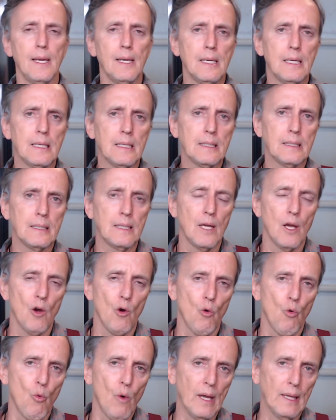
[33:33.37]

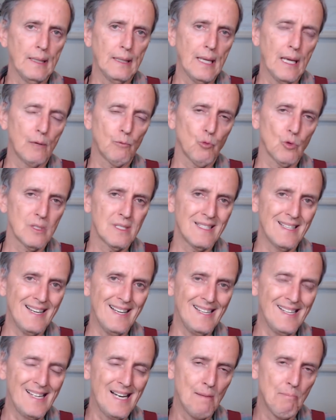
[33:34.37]
And when that
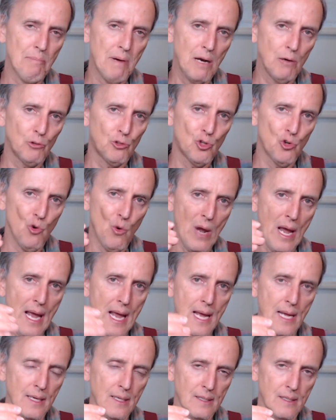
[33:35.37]
was about to
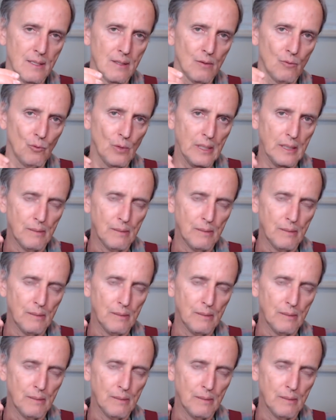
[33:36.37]
end,